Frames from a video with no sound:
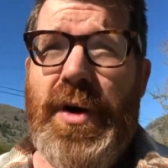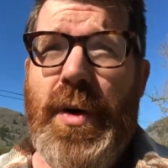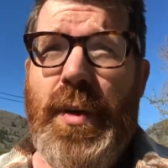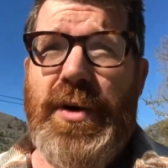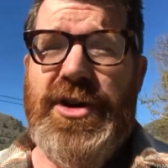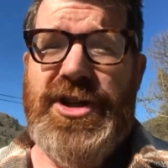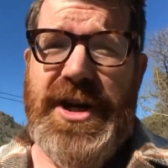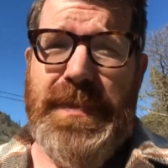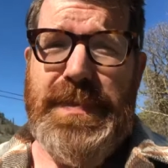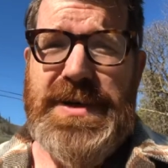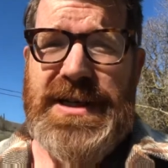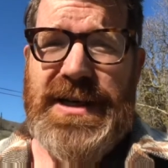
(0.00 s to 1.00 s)
or ship
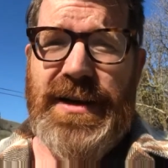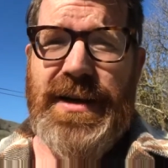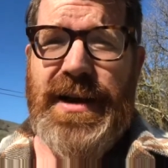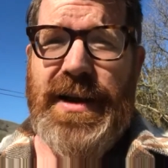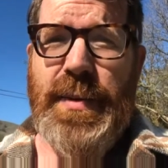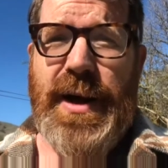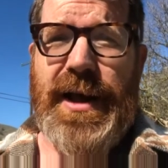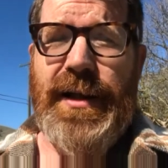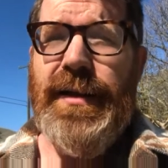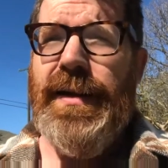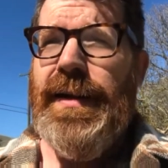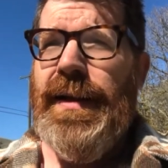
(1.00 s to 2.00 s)
particularly well.